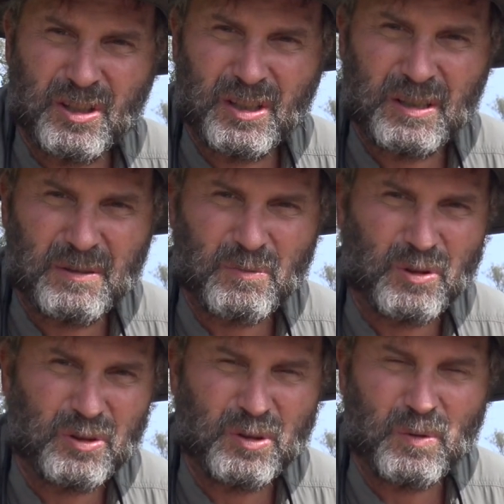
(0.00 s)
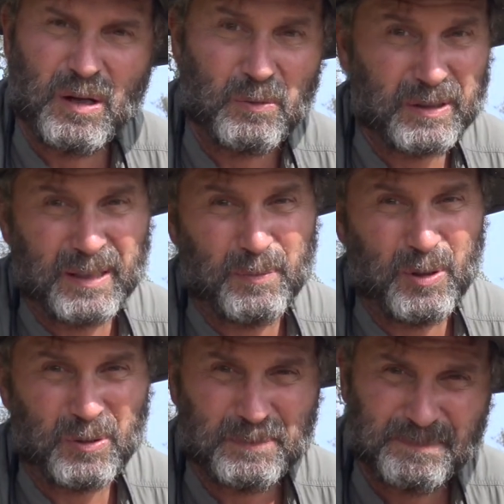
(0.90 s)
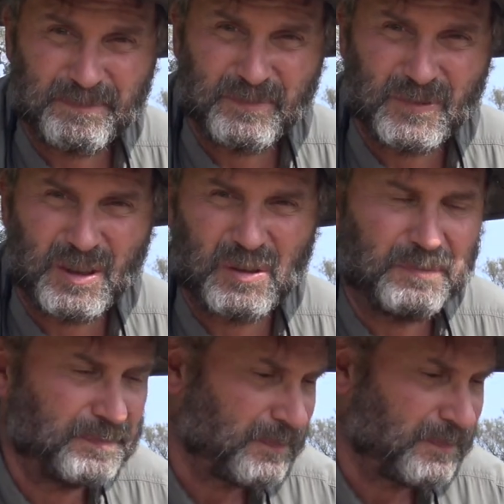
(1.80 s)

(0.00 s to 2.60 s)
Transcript: in there, and once in a while we get a poke. So,